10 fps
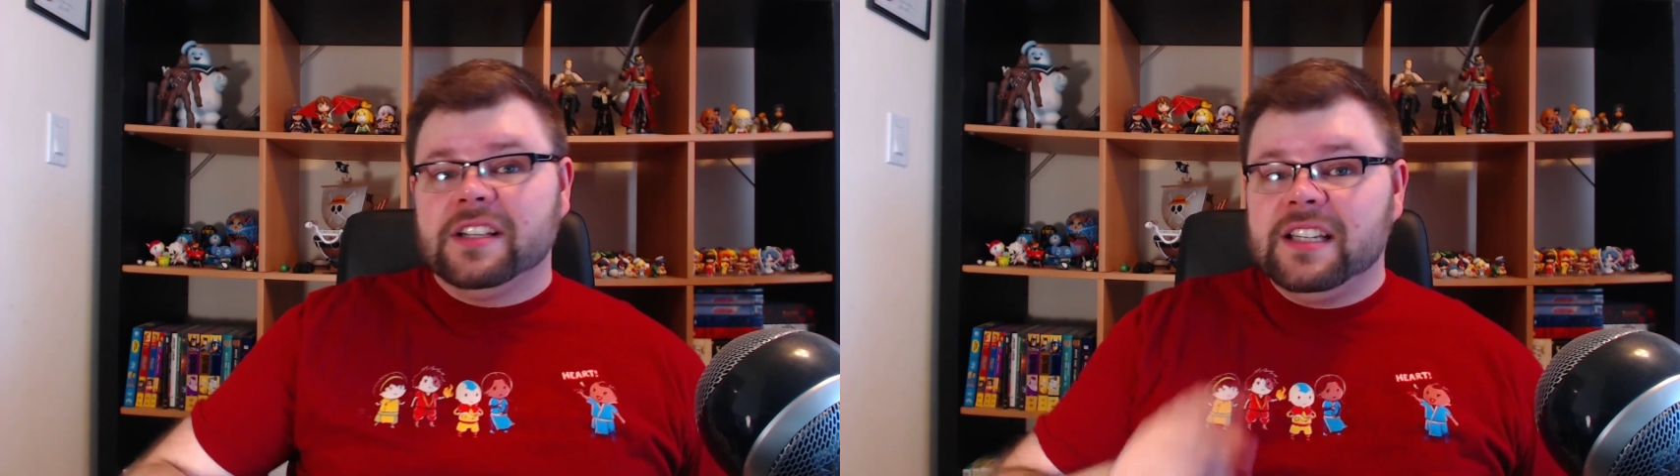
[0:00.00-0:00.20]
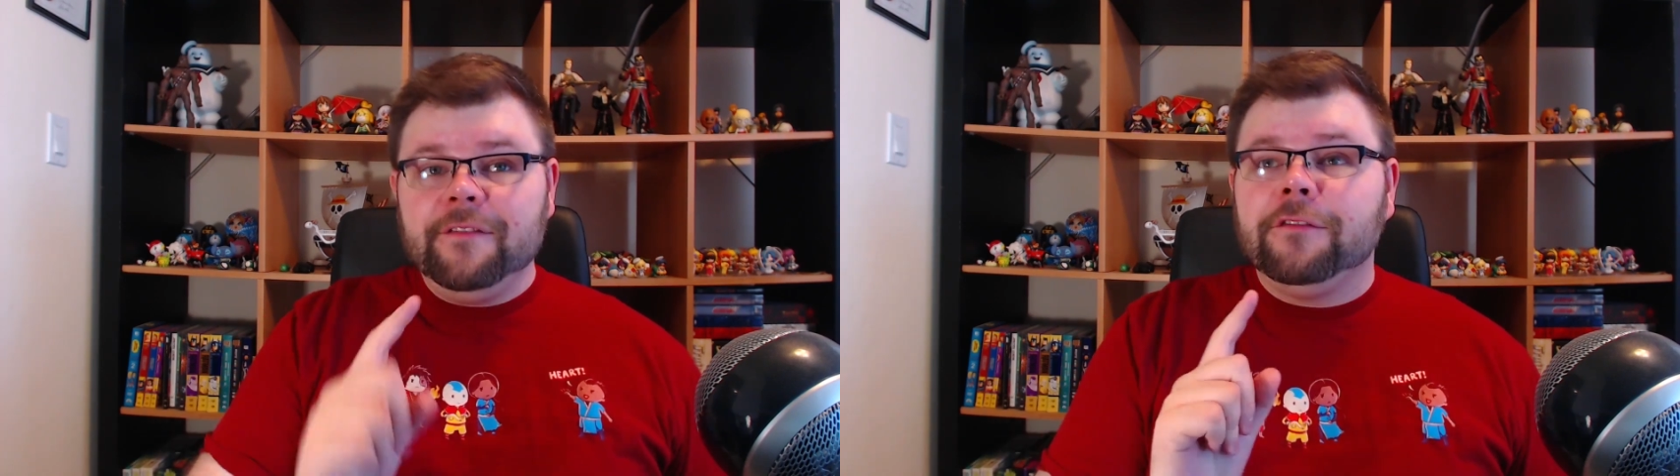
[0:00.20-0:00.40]

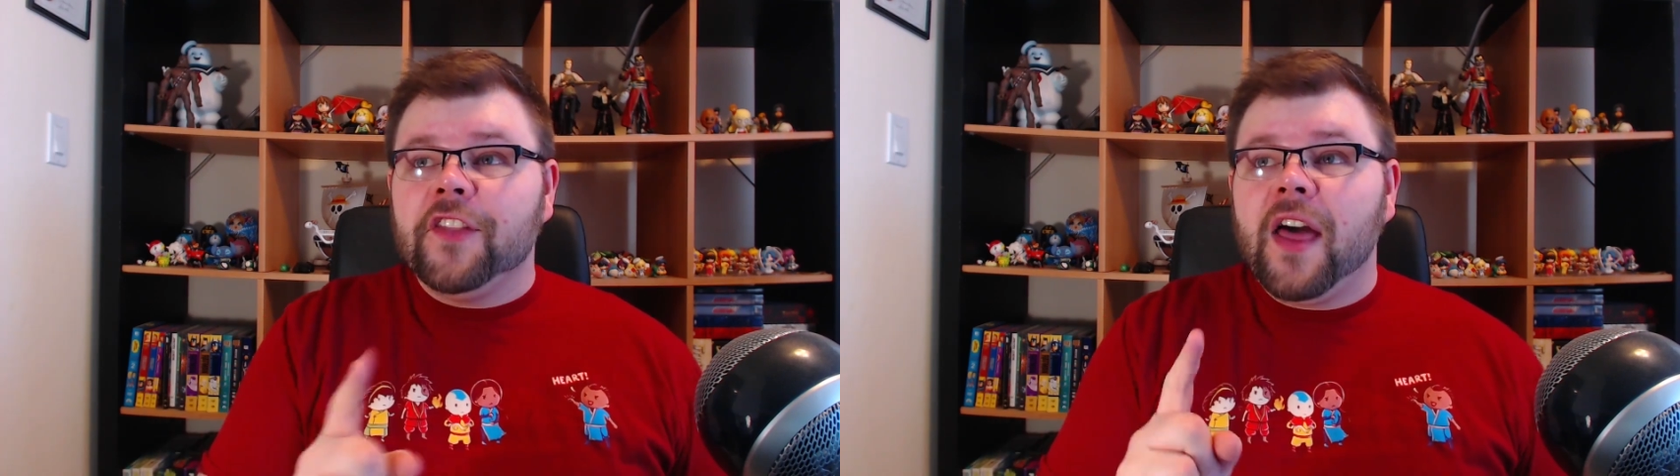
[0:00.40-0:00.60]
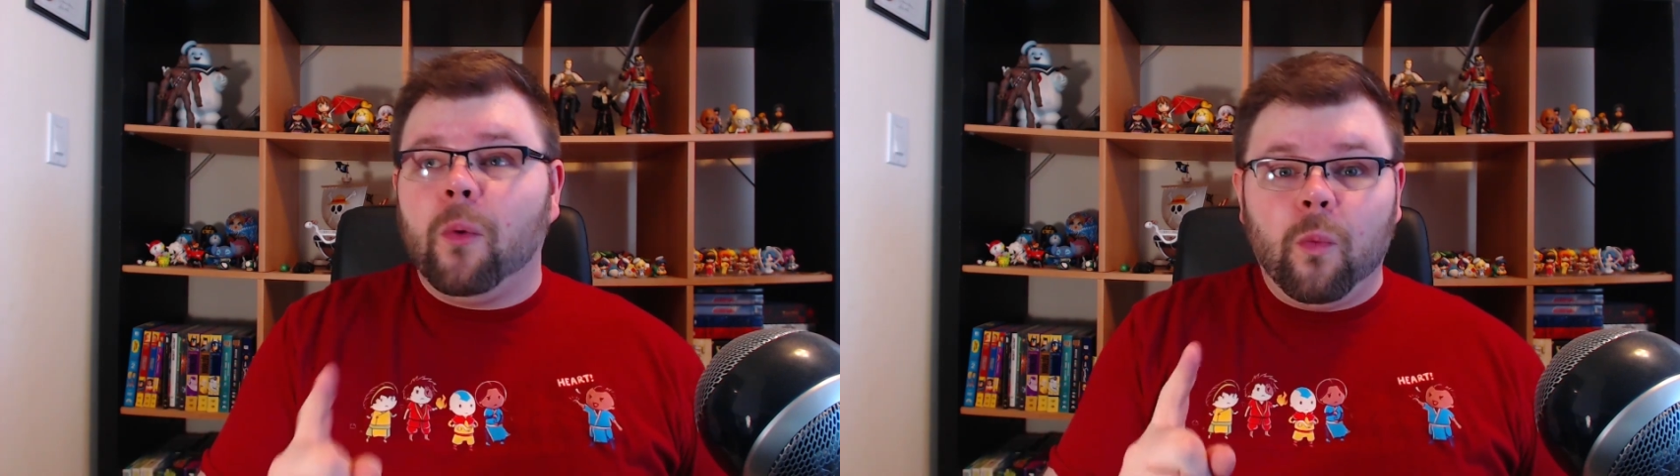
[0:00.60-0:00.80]
just even
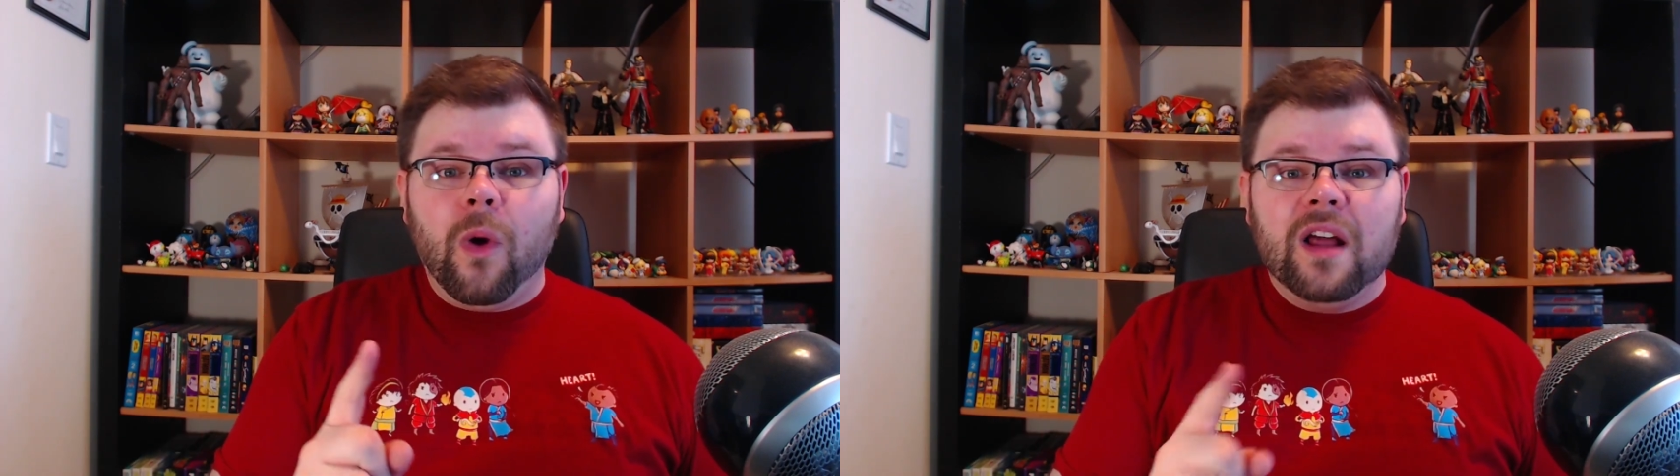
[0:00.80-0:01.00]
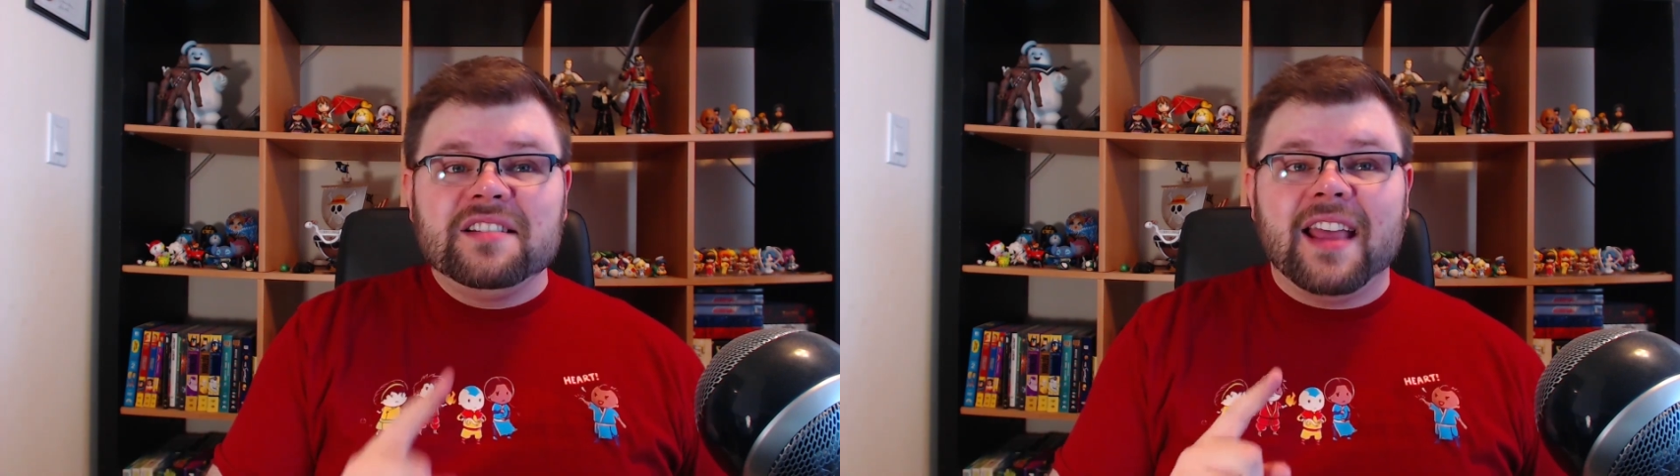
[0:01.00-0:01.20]
for that
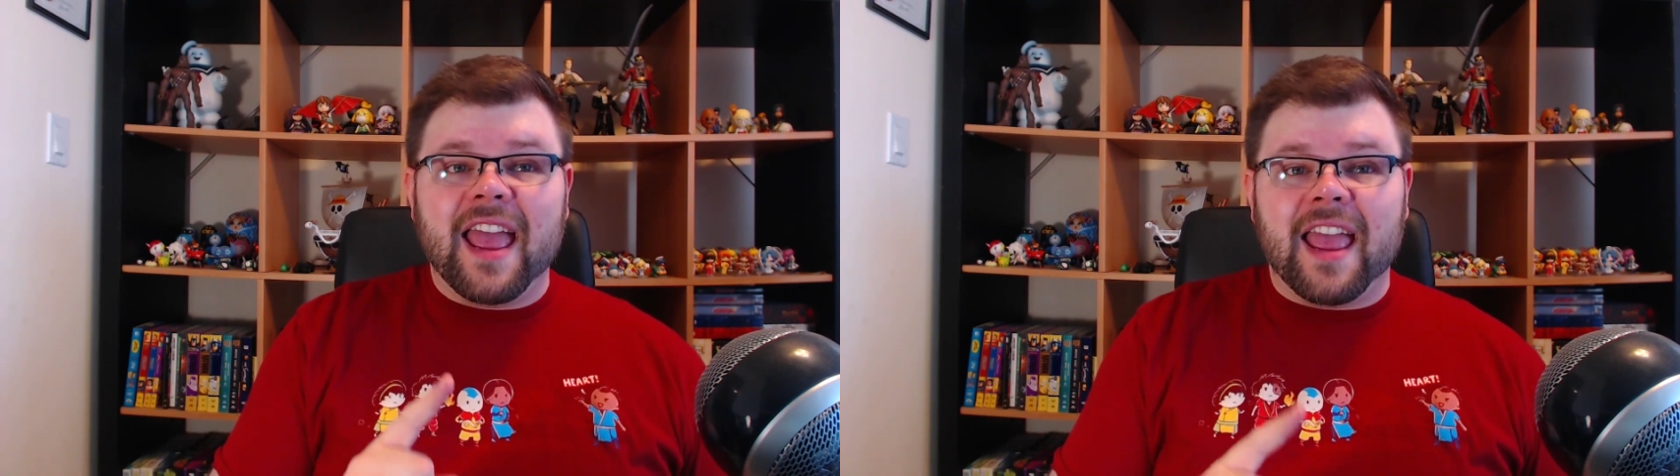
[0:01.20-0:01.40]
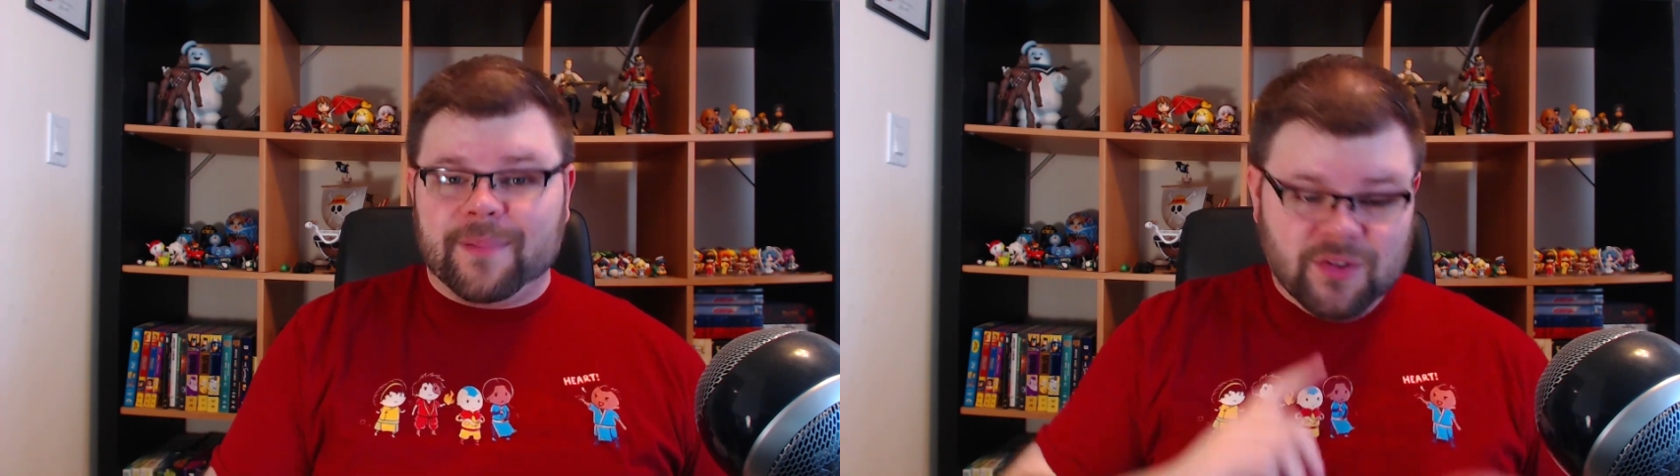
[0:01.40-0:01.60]
1
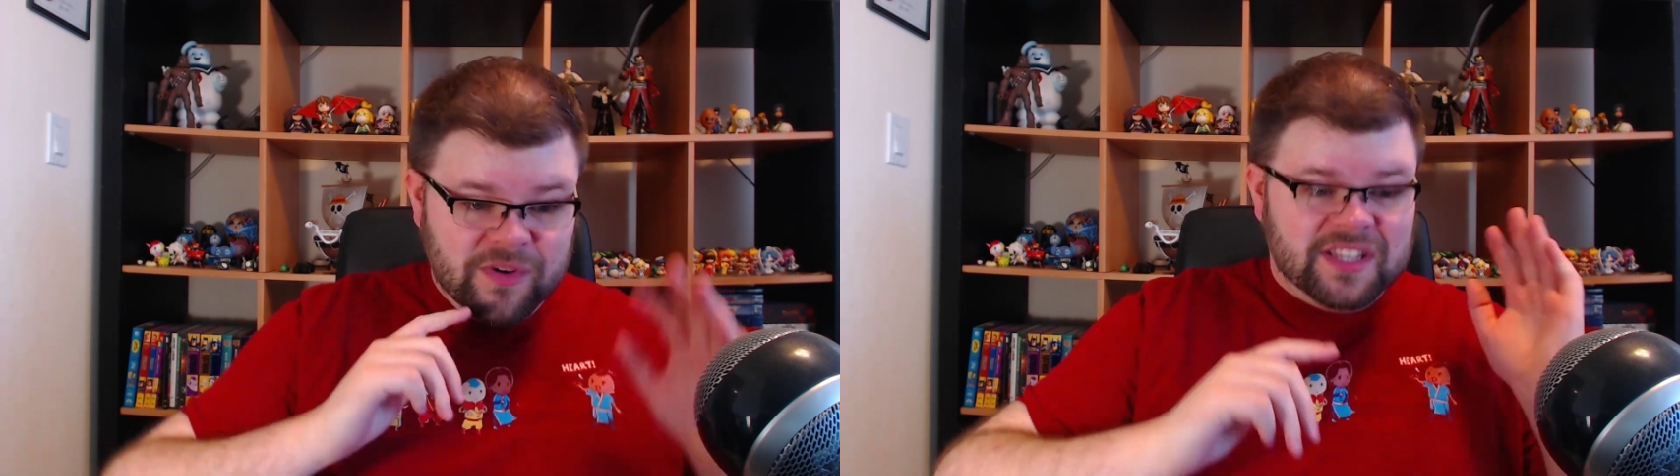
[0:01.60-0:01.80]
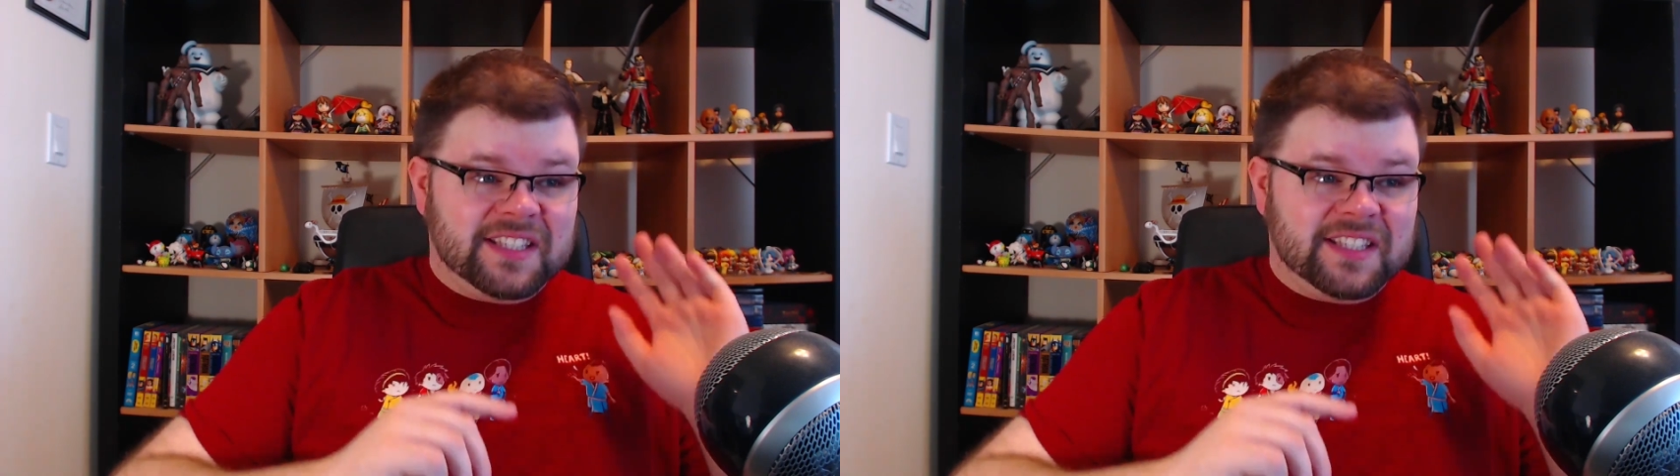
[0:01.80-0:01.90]
day between